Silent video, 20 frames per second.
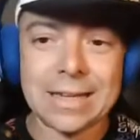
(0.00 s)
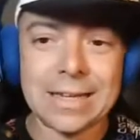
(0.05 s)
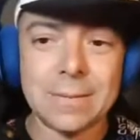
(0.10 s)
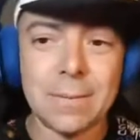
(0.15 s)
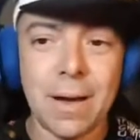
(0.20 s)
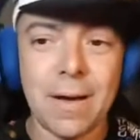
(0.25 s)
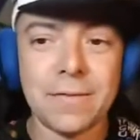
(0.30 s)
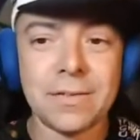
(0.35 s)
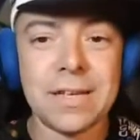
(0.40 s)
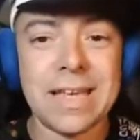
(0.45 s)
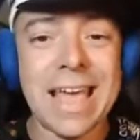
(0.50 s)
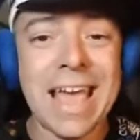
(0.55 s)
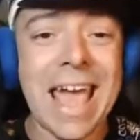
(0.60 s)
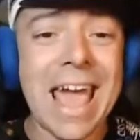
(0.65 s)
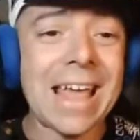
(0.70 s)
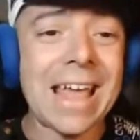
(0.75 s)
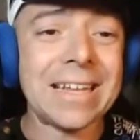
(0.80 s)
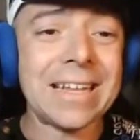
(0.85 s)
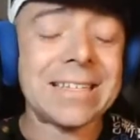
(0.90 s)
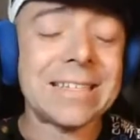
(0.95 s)
Domofsky,
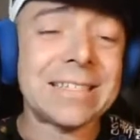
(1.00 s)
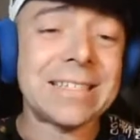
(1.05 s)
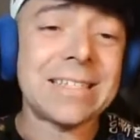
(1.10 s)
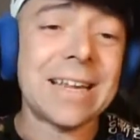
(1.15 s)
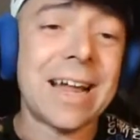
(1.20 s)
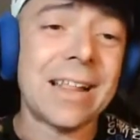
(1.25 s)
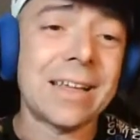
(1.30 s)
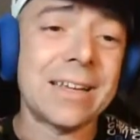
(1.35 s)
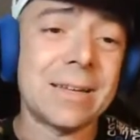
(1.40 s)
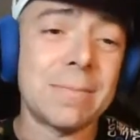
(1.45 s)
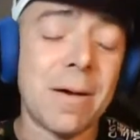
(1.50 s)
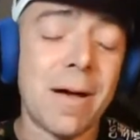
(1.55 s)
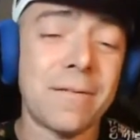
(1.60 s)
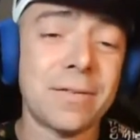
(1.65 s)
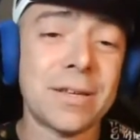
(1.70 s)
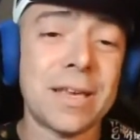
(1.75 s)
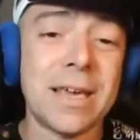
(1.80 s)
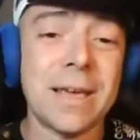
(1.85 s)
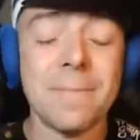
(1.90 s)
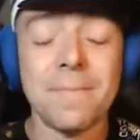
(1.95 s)
at Dolly
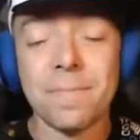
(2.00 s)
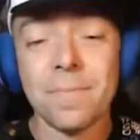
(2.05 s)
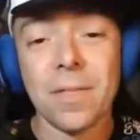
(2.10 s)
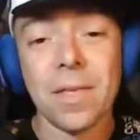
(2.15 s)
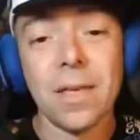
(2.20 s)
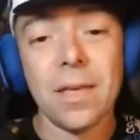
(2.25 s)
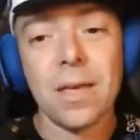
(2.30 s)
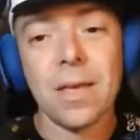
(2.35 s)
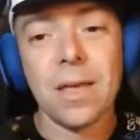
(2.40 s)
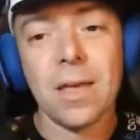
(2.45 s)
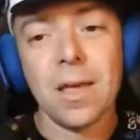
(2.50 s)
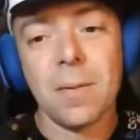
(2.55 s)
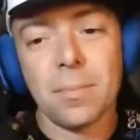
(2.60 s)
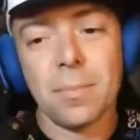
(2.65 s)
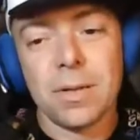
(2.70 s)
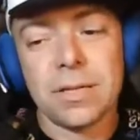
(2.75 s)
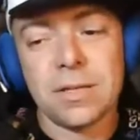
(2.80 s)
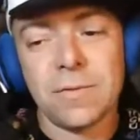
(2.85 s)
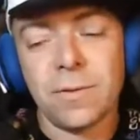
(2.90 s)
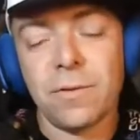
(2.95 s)
Domofsky.
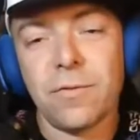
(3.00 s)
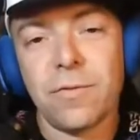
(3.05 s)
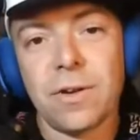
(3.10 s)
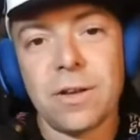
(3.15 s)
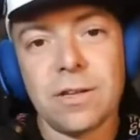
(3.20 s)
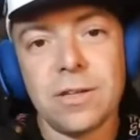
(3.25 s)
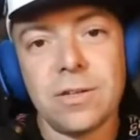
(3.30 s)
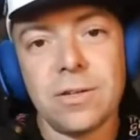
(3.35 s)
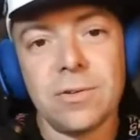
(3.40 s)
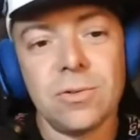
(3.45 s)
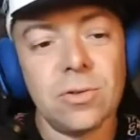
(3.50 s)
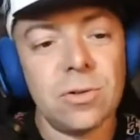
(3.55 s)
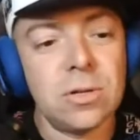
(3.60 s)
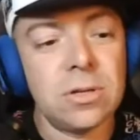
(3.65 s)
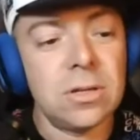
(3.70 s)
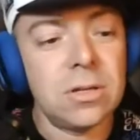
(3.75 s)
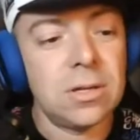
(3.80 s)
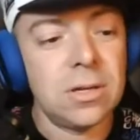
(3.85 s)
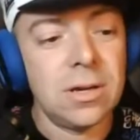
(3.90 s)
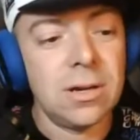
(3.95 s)
Please feel free to
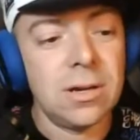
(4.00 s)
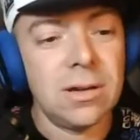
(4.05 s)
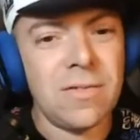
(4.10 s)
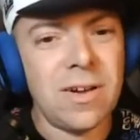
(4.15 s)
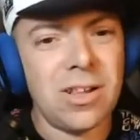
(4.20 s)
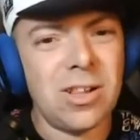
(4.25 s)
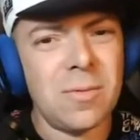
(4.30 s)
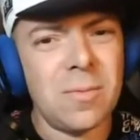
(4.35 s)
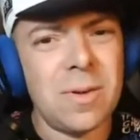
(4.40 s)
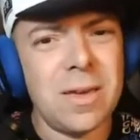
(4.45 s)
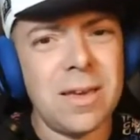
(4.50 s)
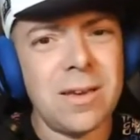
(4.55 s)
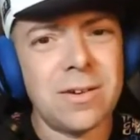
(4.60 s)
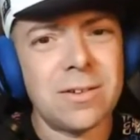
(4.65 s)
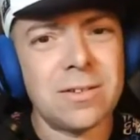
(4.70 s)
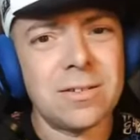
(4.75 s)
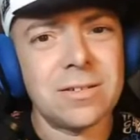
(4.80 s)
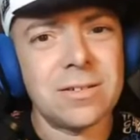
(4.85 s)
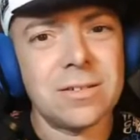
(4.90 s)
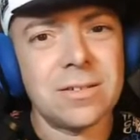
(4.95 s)
follow me
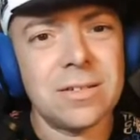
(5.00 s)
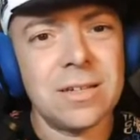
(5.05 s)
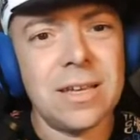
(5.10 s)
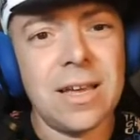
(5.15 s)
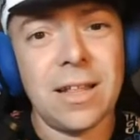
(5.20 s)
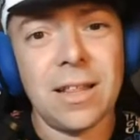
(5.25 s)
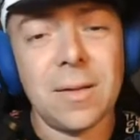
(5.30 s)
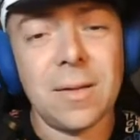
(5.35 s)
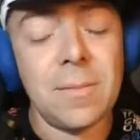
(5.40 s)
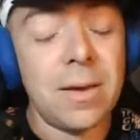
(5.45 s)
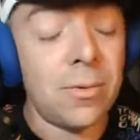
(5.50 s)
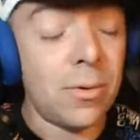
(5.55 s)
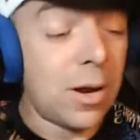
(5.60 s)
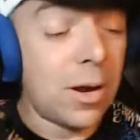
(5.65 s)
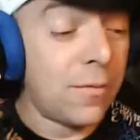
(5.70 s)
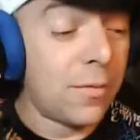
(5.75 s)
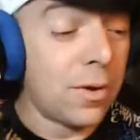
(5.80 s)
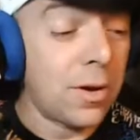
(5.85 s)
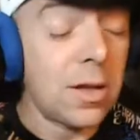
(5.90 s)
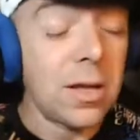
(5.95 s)
or yell at me,
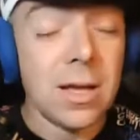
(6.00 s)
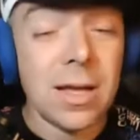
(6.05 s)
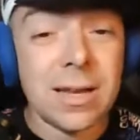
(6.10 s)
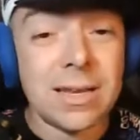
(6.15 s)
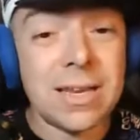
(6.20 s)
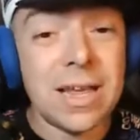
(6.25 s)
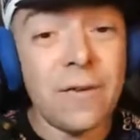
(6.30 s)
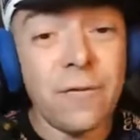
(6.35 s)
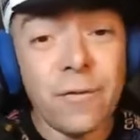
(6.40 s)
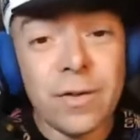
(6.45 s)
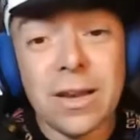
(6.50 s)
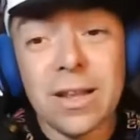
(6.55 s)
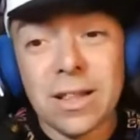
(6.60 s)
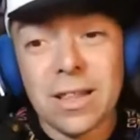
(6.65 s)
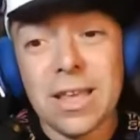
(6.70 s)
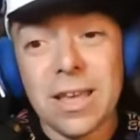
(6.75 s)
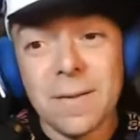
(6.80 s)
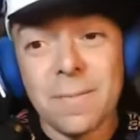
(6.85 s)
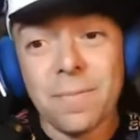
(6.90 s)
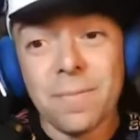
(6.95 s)
whatever.
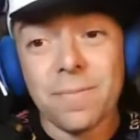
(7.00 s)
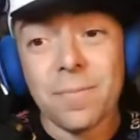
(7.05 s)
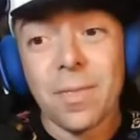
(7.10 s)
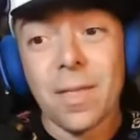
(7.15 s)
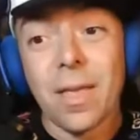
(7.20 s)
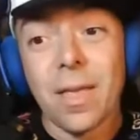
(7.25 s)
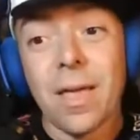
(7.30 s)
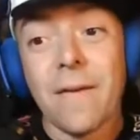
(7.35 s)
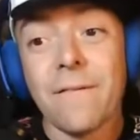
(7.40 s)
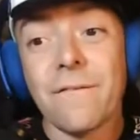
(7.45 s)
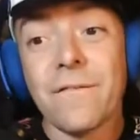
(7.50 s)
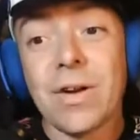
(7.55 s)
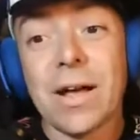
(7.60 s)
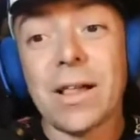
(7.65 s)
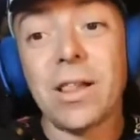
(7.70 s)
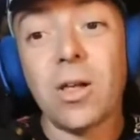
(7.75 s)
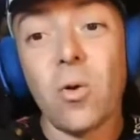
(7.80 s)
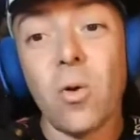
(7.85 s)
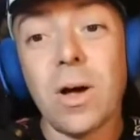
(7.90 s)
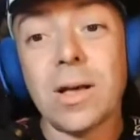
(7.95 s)
Definitely
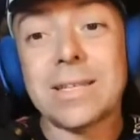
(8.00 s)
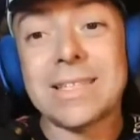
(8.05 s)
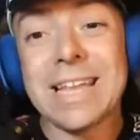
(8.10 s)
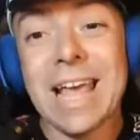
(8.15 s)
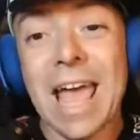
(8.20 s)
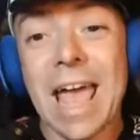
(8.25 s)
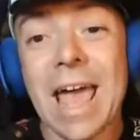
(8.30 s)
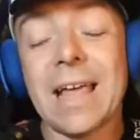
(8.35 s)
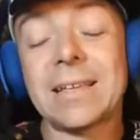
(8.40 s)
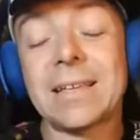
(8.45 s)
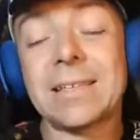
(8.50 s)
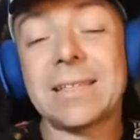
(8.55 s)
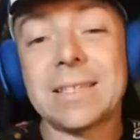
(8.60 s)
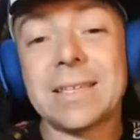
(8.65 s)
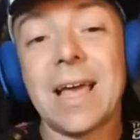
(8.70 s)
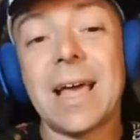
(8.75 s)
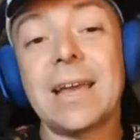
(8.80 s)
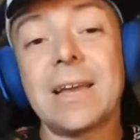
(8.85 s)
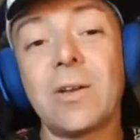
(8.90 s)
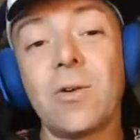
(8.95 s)
follow us at
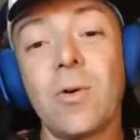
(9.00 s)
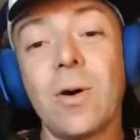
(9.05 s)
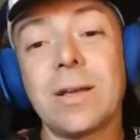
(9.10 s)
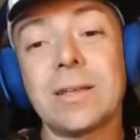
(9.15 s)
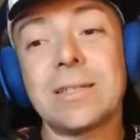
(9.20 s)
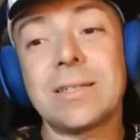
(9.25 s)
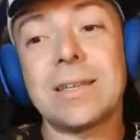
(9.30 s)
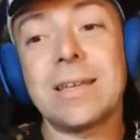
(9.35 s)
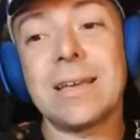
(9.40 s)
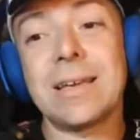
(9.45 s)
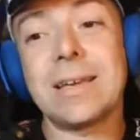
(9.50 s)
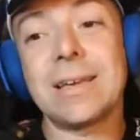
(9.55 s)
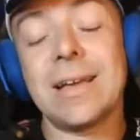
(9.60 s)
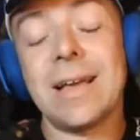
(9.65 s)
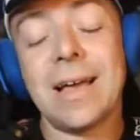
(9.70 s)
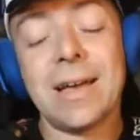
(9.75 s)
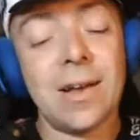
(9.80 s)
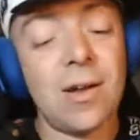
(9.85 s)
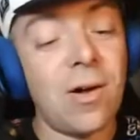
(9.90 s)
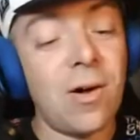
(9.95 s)
SideQuesting
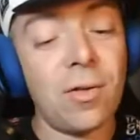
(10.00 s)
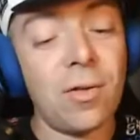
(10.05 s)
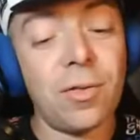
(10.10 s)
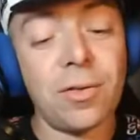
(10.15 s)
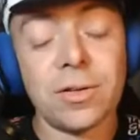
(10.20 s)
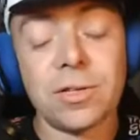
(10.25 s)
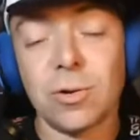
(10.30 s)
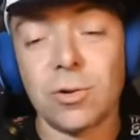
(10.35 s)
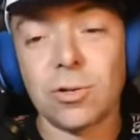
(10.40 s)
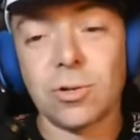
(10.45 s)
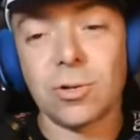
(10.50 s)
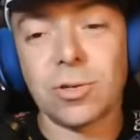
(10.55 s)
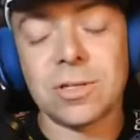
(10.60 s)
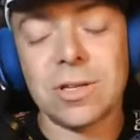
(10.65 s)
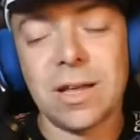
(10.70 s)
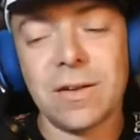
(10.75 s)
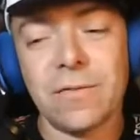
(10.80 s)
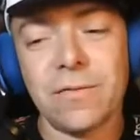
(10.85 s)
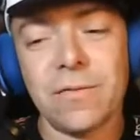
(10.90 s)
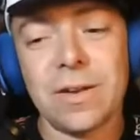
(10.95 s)
on all the social
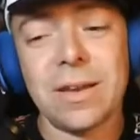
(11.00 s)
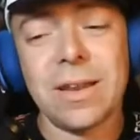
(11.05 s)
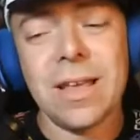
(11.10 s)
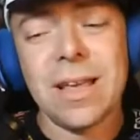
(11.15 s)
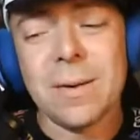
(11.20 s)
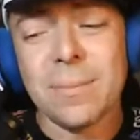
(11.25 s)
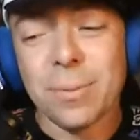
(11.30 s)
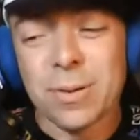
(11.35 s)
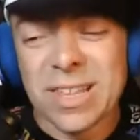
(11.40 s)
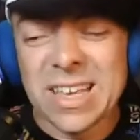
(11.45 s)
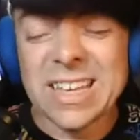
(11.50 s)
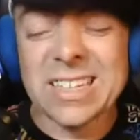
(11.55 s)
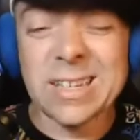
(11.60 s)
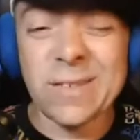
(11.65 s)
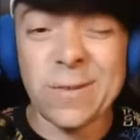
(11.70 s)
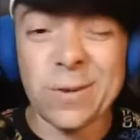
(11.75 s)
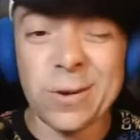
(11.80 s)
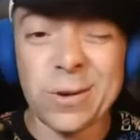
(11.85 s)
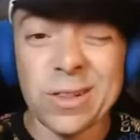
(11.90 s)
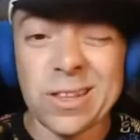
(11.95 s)
stuff. And please, if
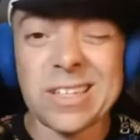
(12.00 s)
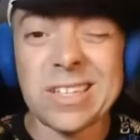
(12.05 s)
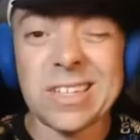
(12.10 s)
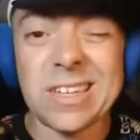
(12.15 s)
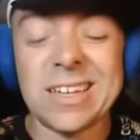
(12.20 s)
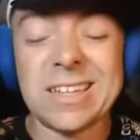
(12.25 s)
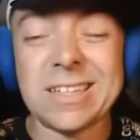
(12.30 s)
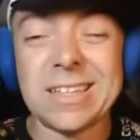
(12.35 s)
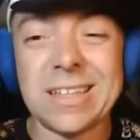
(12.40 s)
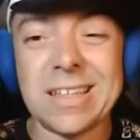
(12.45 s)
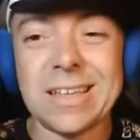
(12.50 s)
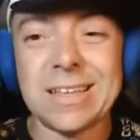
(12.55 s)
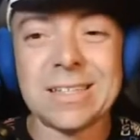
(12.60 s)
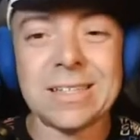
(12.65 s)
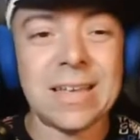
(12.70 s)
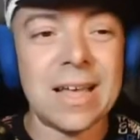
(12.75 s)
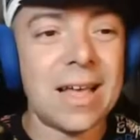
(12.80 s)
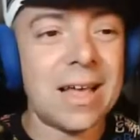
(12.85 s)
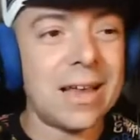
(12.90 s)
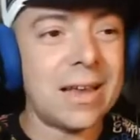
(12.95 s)
you're listening to this
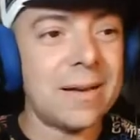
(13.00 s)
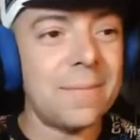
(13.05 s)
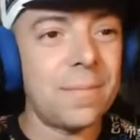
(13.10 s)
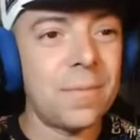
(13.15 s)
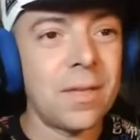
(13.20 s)
on